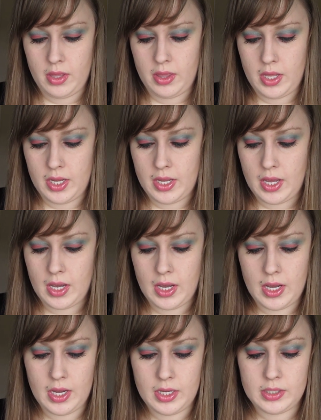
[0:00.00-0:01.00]
They
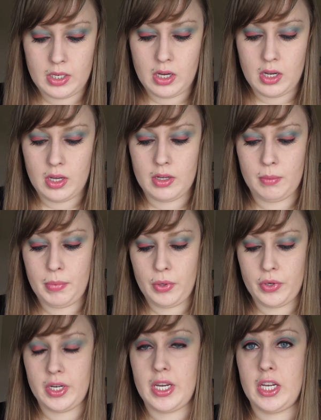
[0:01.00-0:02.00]
get
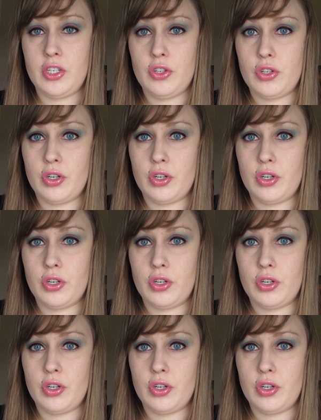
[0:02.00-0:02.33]
about 1 inch